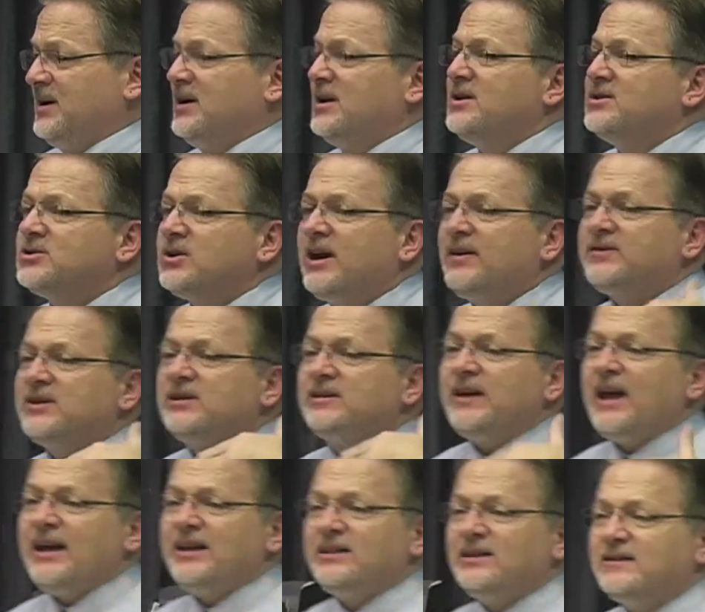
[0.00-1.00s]
So you have to
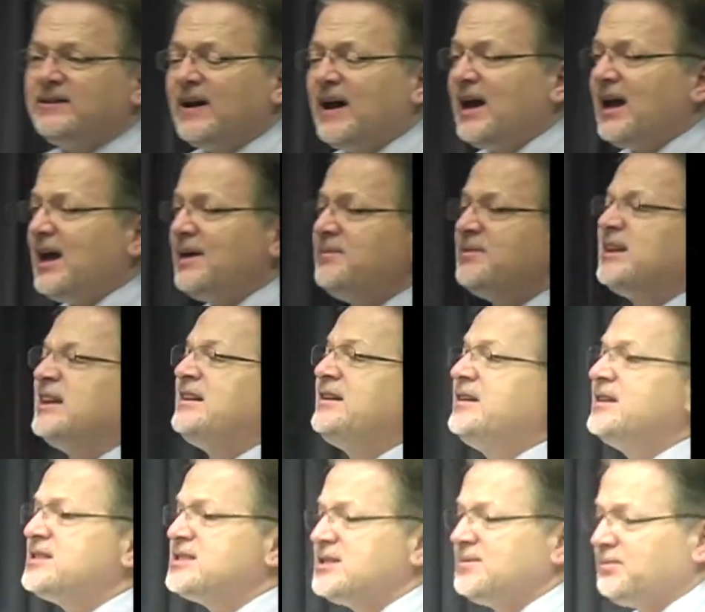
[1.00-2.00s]
take the time, the
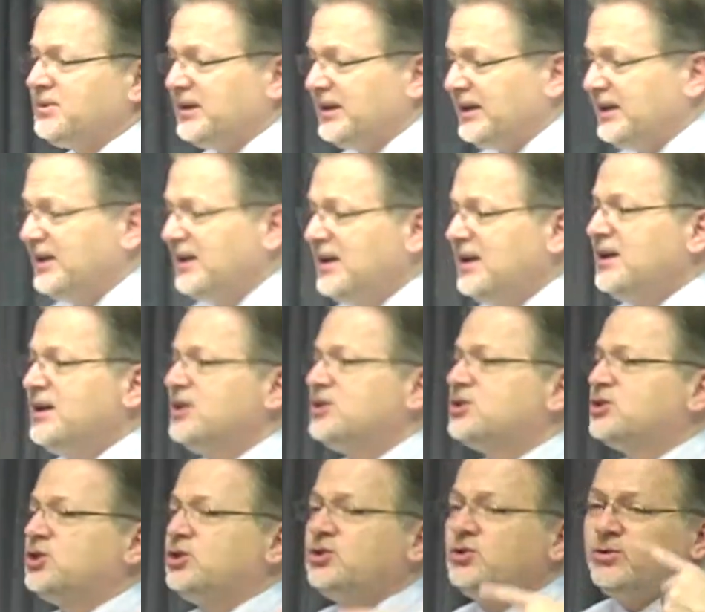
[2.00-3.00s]
discipline,
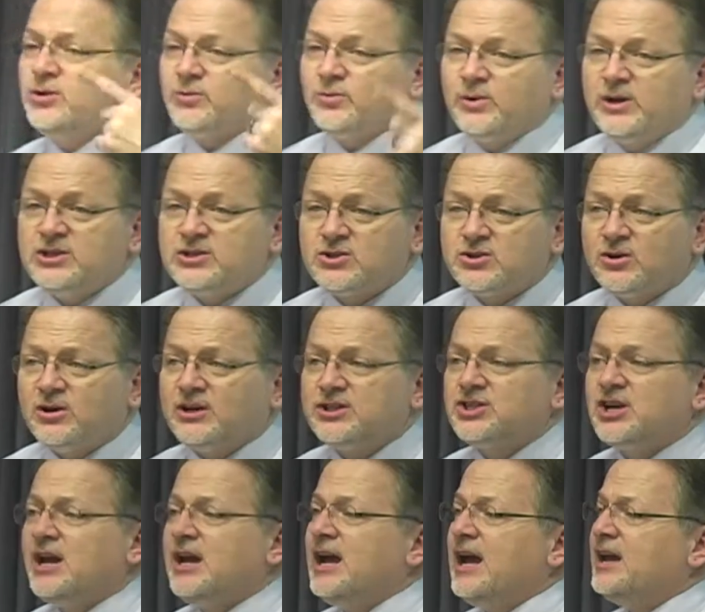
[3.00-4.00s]
to do the
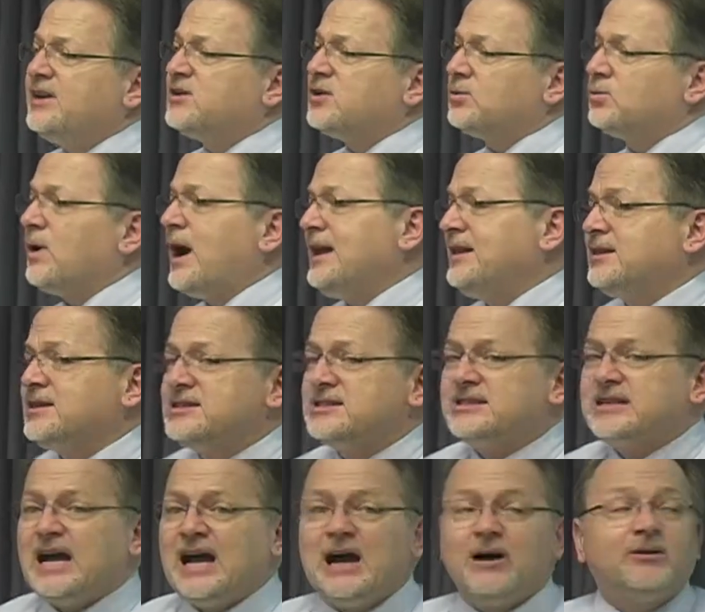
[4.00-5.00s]
research and to write this
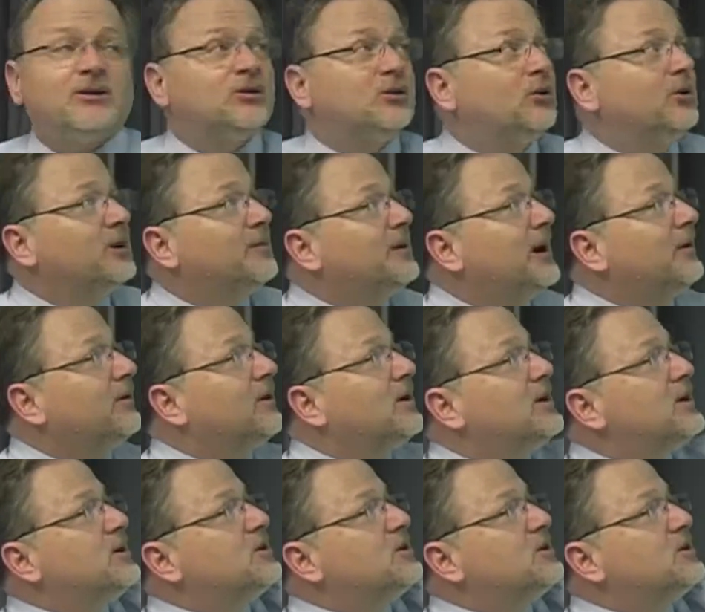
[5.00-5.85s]
down and learn about it.